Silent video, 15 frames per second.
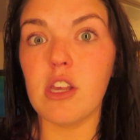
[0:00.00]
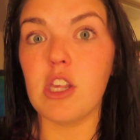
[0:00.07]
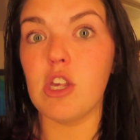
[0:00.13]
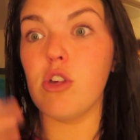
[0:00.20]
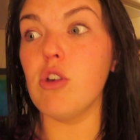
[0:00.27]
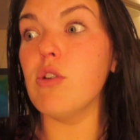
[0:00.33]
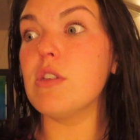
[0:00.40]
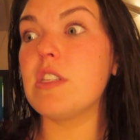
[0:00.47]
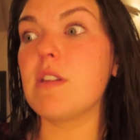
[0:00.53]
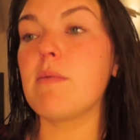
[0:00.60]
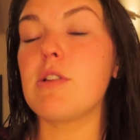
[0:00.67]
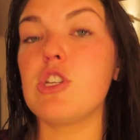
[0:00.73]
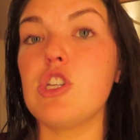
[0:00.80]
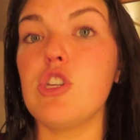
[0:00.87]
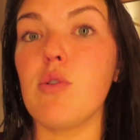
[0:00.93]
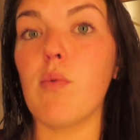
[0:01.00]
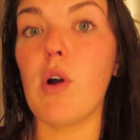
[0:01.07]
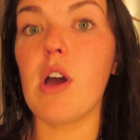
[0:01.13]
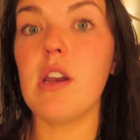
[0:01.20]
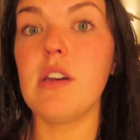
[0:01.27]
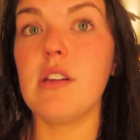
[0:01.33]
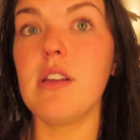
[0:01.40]
You use as much as you
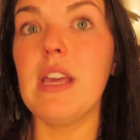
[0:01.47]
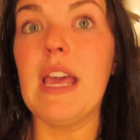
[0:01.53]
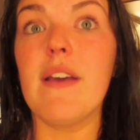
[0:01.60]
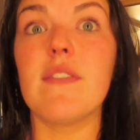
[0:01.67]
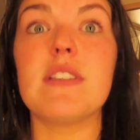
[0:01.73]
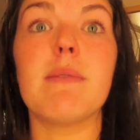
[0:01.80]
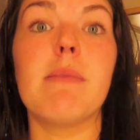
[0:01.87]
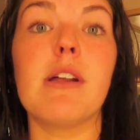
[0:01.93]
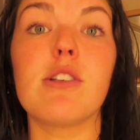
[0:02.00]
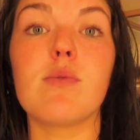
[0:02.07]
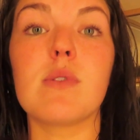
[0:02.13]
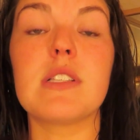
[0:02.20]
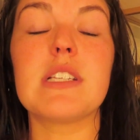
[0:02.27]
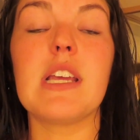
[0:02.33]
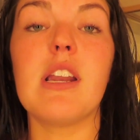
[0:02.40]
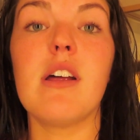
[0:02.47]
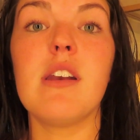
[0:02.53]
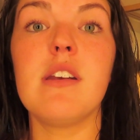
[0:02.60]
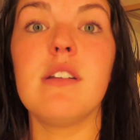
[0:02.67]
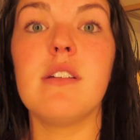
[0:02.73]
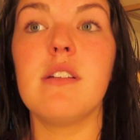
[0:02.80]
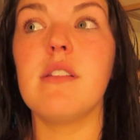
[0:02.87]
want. If someone else wants to get
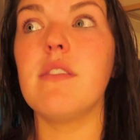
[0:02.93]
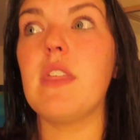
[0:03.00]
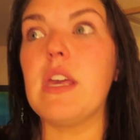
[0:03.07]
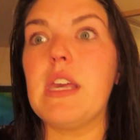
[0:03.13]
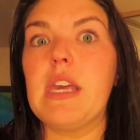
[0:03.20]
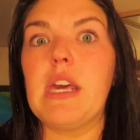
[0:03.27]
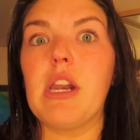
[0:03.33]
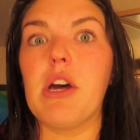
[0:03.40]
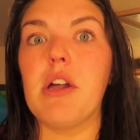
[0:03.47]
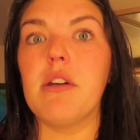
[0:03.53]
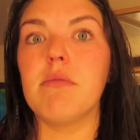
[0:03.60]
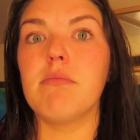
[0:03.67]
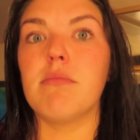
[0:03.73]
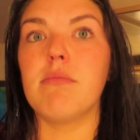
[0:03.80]
on, they can get on.